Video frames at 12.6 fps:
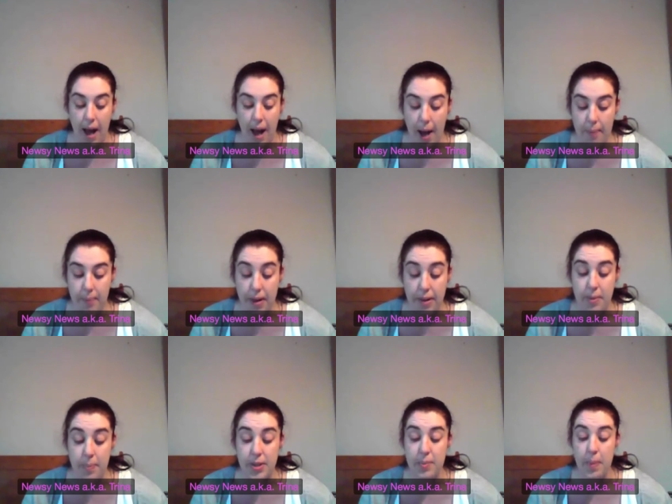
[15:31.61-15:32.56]
And um, there's a
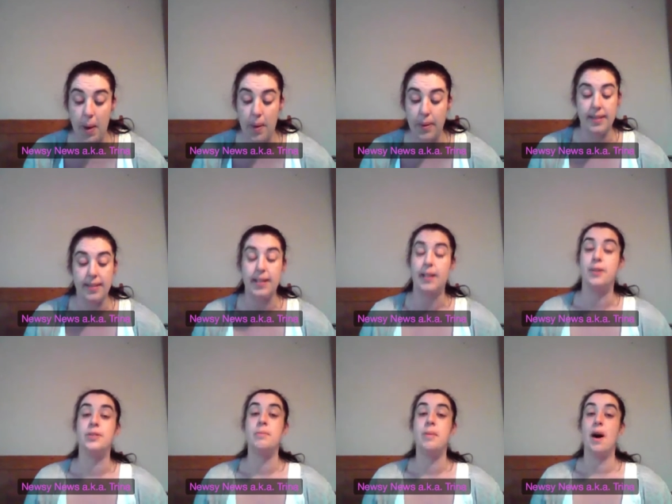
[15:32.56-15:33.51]
bespoke listing
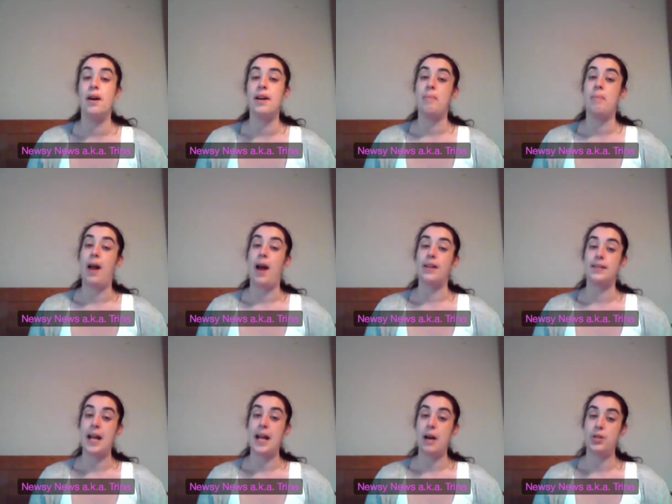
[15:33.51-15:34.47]
on the marketplace
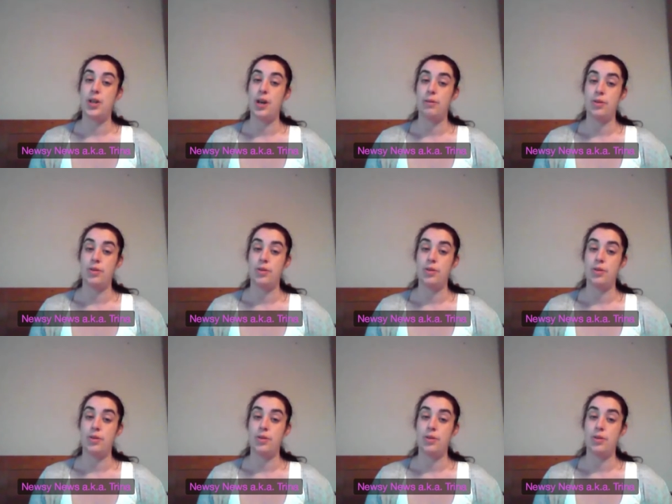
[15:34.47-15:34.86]
now too.